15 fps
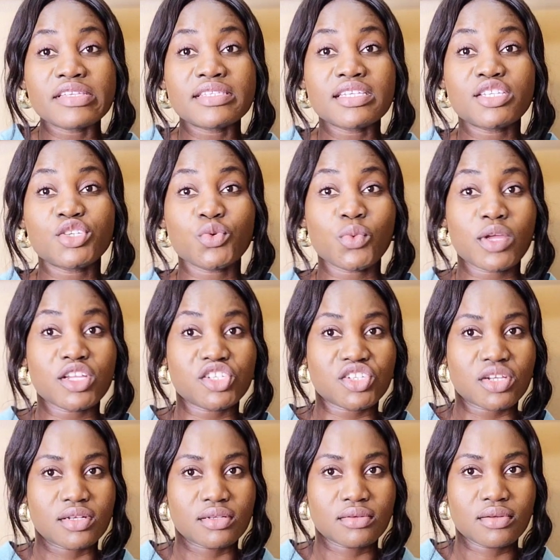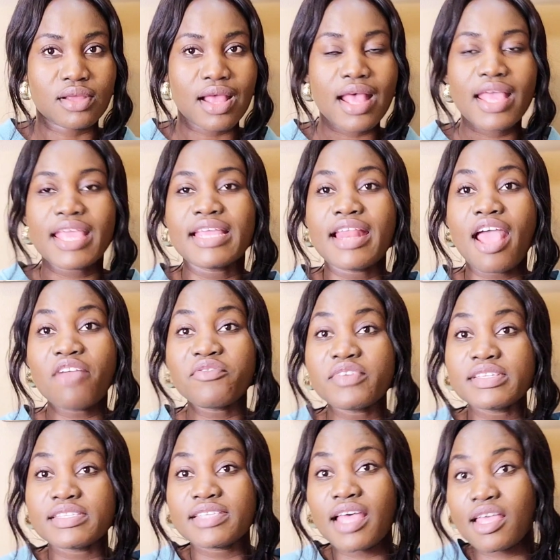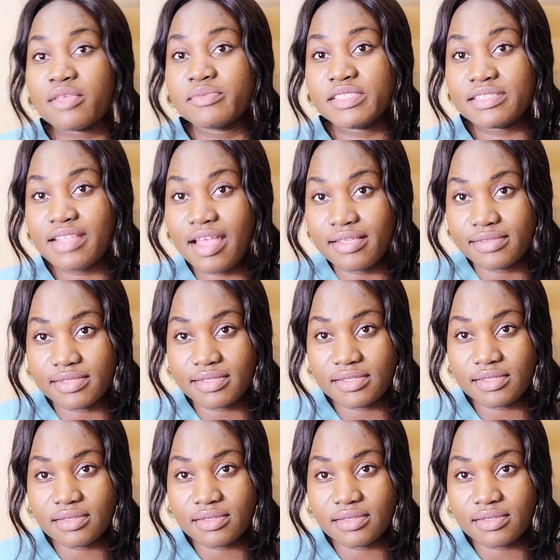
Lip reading: situation, in every circumstance,